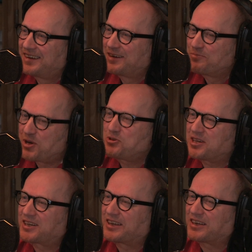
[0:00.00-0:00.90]

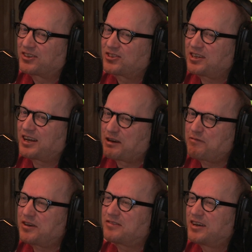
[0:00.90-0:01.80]
Musically. Because,
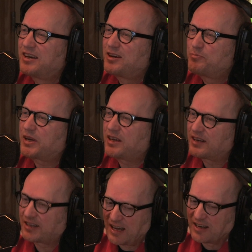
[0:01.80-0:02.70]
if you've been
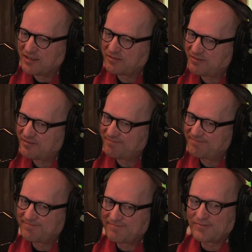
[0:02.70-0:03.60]
a kind of
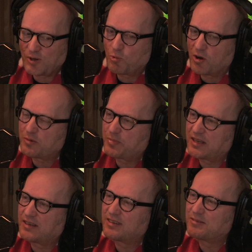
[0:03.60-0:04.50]

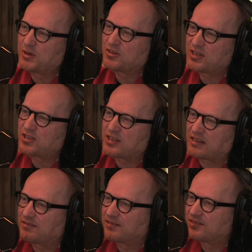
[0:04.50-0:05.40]
wannabe
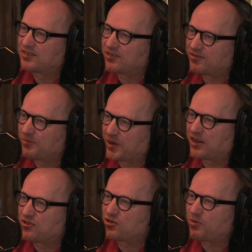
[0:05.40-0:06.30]
musician from the
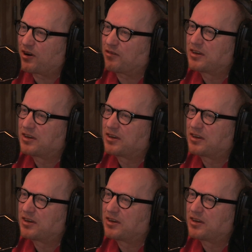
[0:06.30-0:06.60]
age of 12,